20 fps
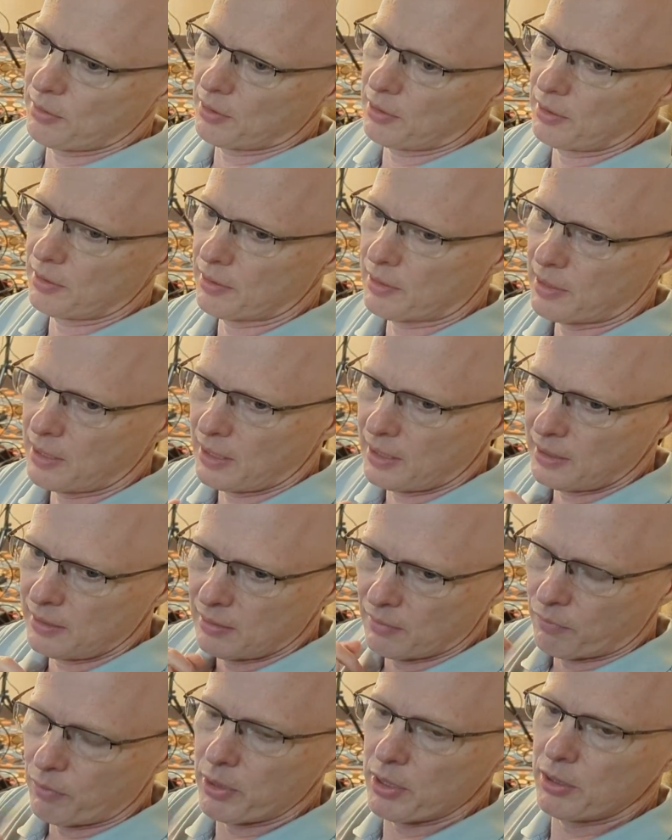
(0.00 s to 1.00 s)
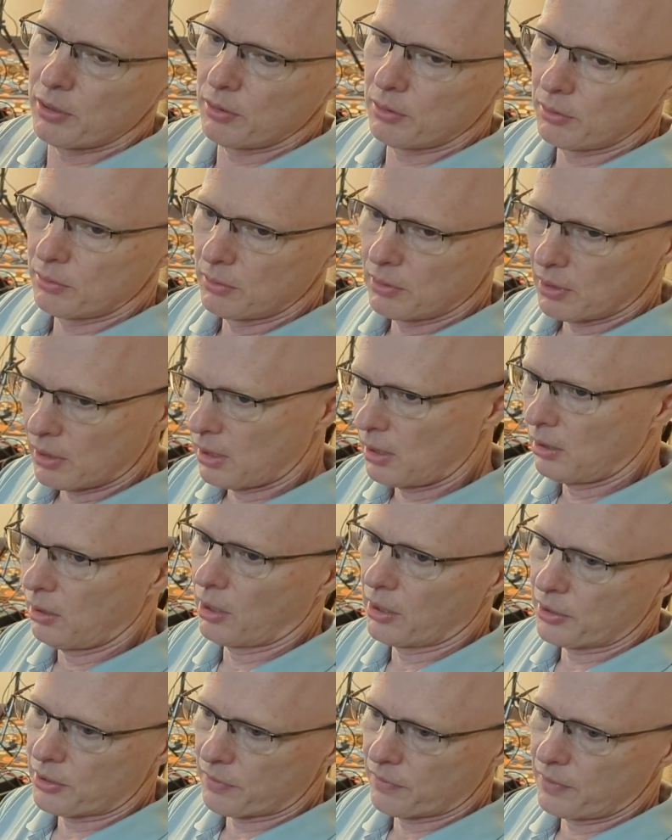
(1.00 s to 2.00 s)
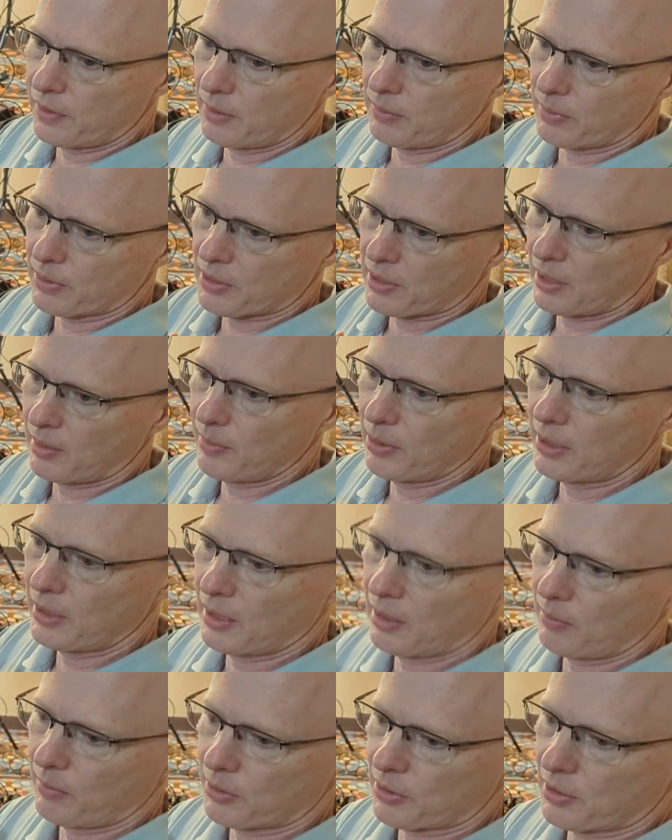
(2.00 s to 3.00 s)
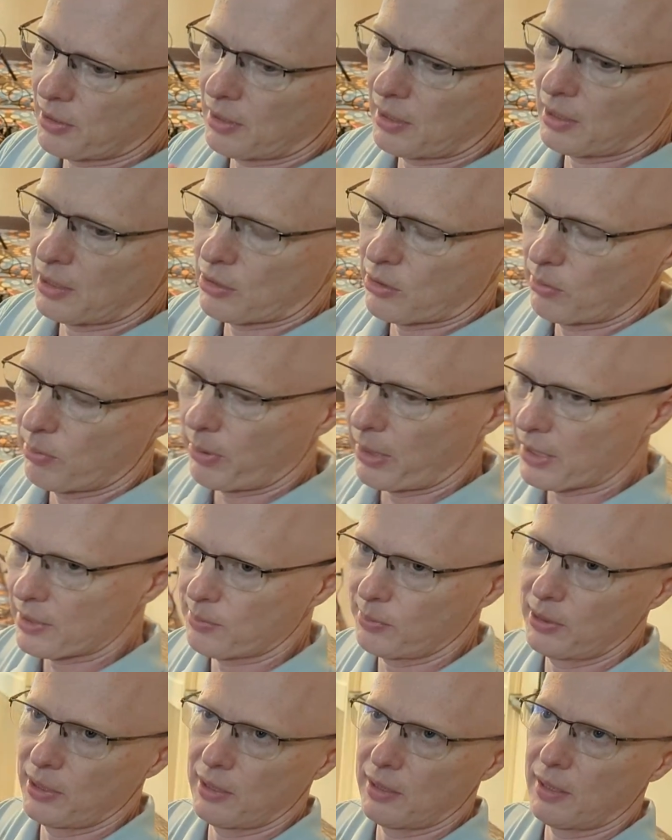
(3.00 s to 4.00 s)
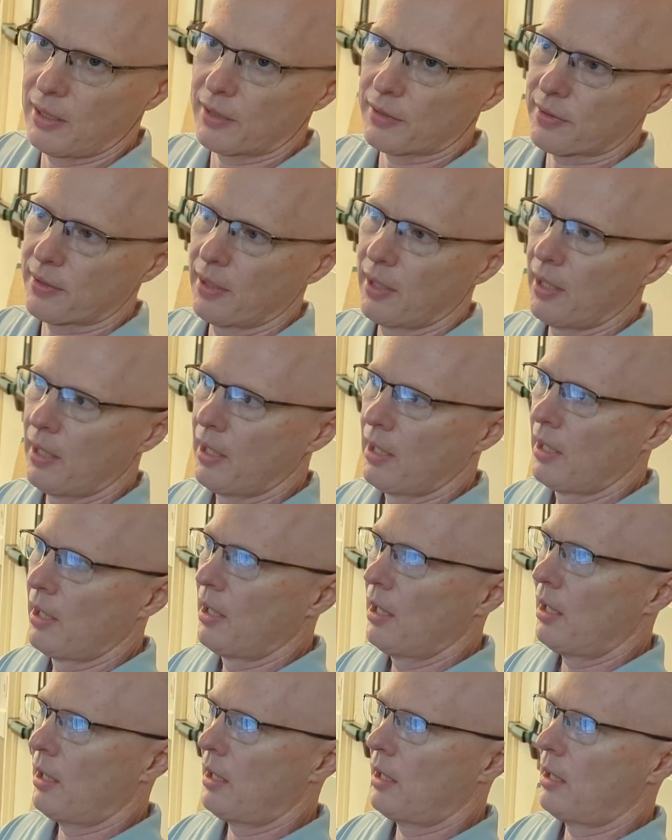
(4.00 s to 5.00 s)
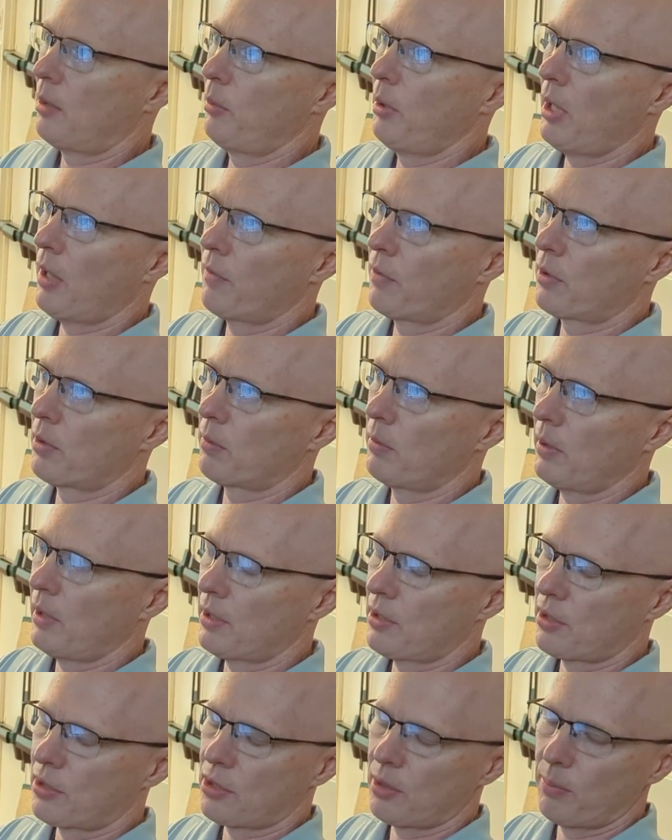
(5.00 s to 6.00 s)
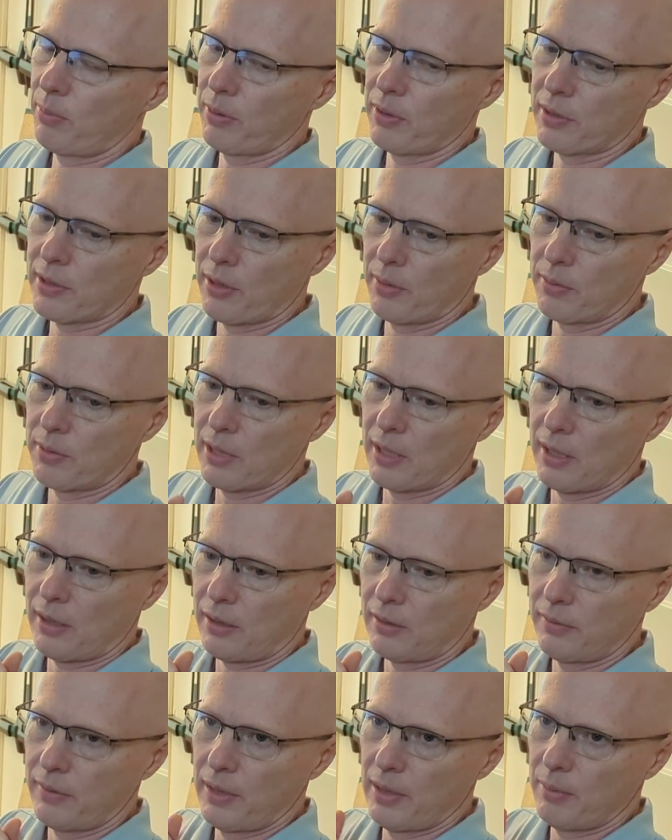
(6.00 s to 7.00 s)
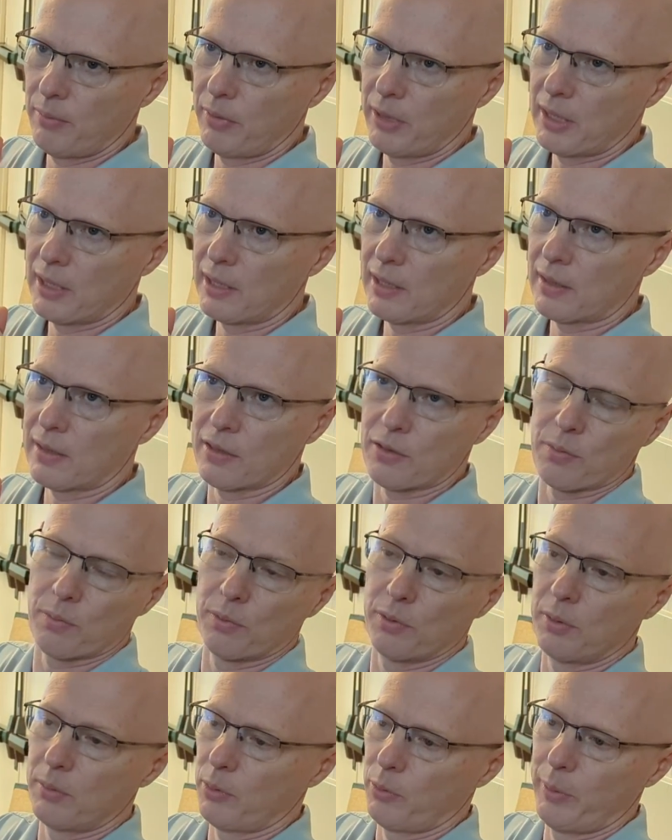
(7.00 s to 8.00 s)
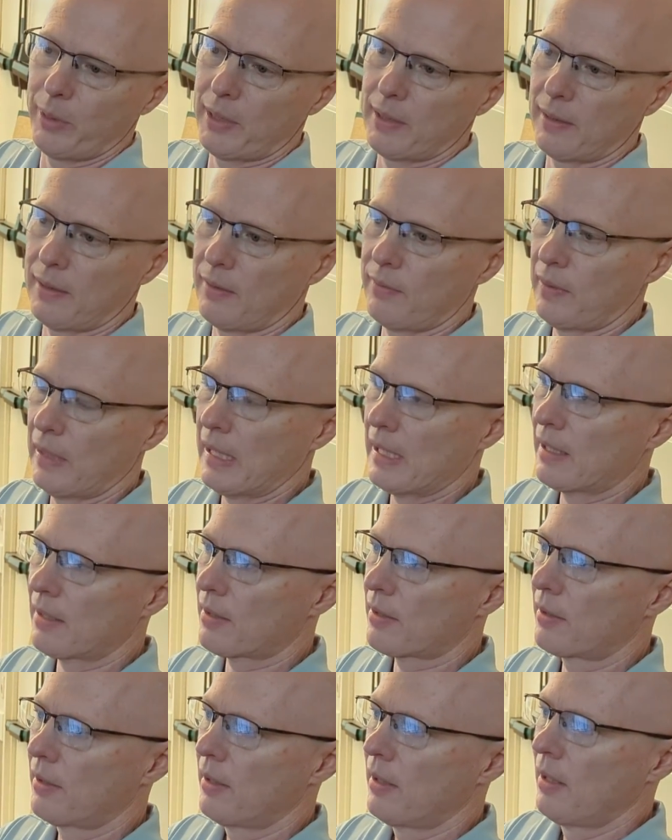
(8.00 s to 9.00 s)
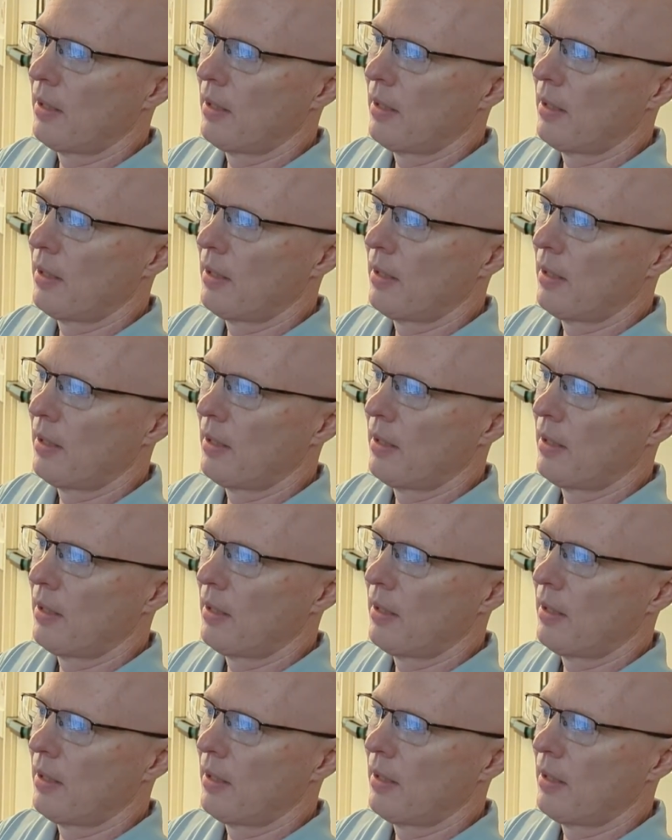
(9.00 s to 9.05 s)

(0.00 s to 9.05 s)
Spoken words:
a hurricane, if we knew a large event was coming and it could possibly hit us, we have a good relationship with this hotel, and we can get this room a week in advance.